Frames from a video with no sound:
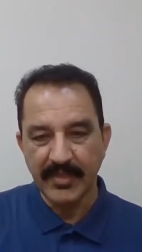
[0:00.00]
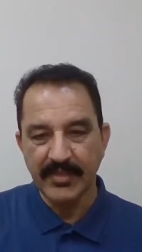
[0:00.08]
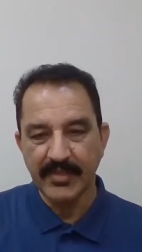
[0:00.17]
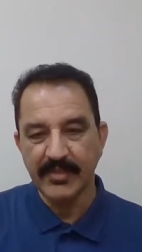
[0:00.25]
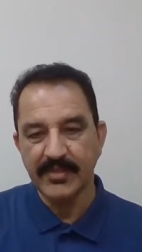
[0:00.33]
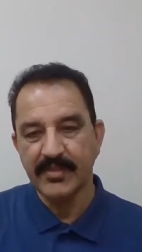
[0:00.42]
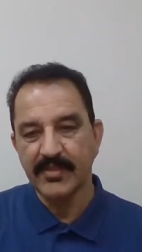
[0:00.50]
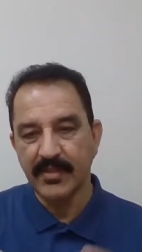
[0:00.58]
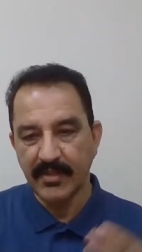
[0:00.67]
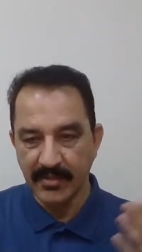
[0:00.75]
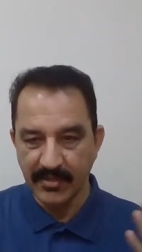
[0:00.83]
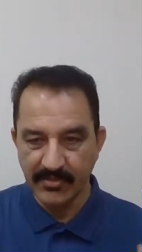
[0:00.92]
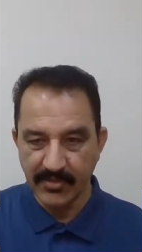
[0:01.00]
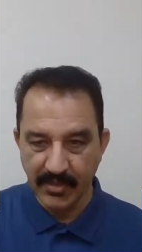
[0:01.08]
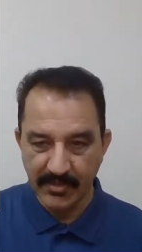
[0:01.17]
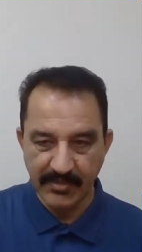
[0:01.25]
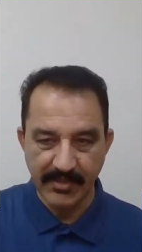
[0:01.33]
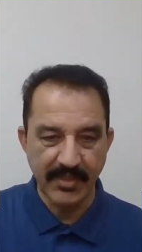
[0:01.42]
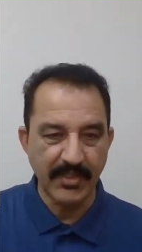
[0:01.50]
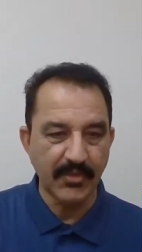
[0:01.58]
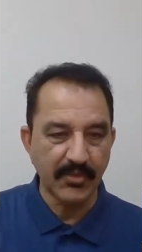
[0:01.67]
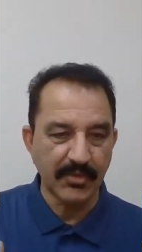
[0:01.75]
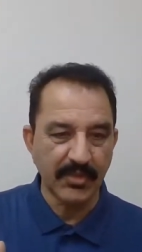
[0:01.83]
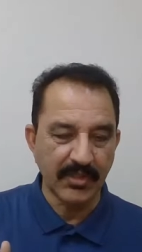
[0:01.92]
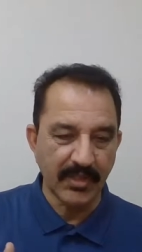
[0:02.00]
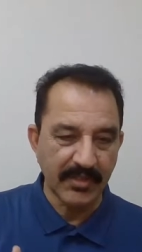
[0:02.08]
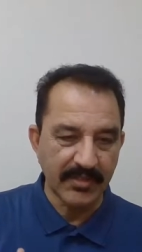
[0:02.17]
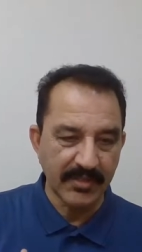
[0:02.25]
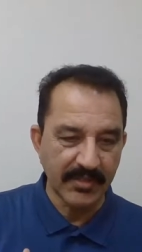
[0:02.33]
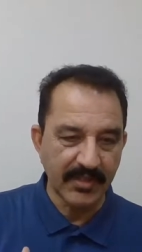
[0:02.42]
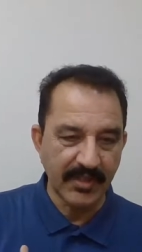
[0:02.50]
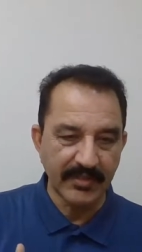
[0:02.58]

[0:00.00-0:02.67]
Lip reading: ditches discharge into the larger